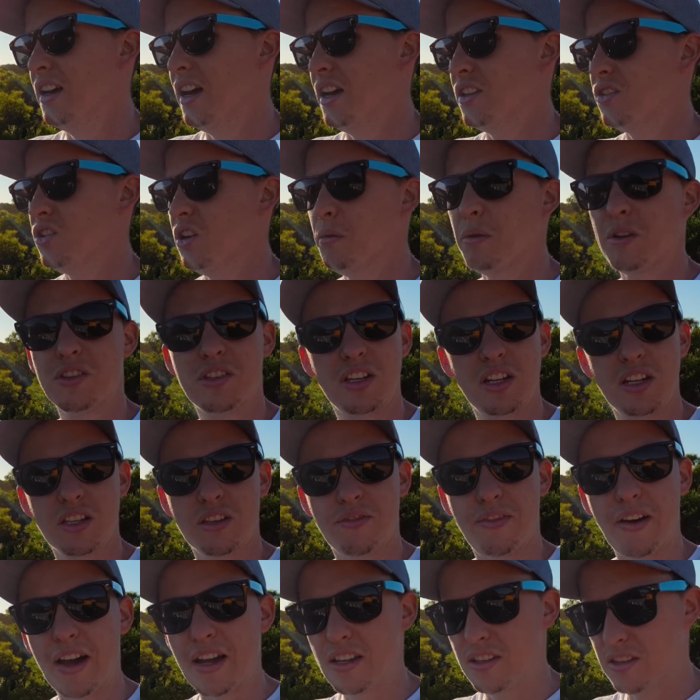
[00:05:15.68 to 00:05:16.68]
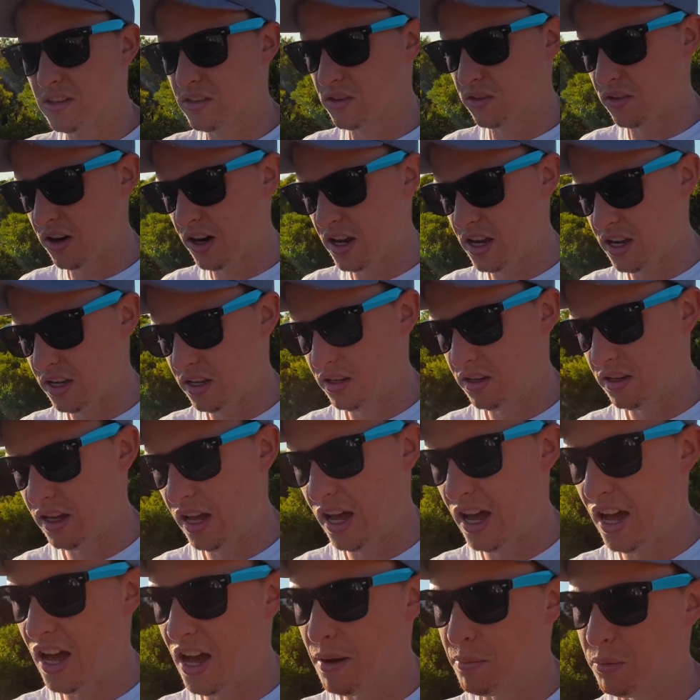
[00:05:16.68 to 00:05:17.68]
it's almost in its phase 3,
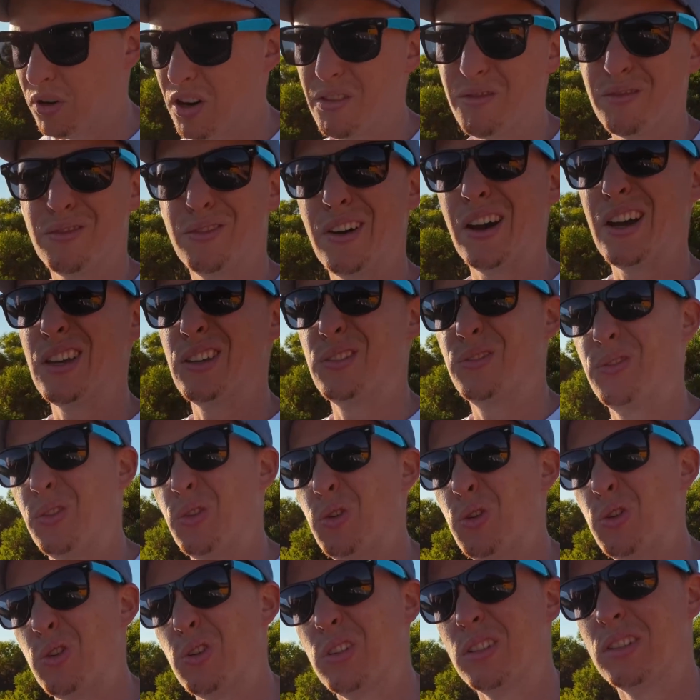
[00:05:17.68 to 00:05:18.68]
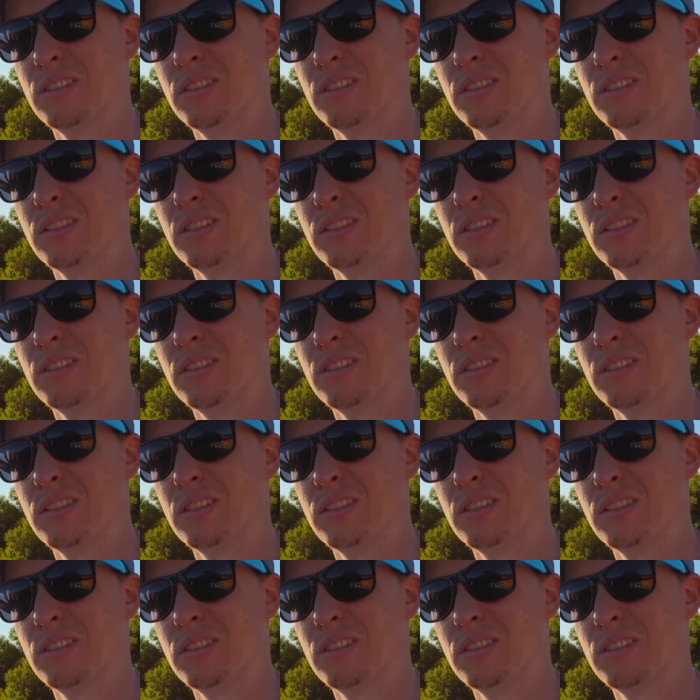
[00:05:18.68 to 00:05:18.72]
or even phase 4.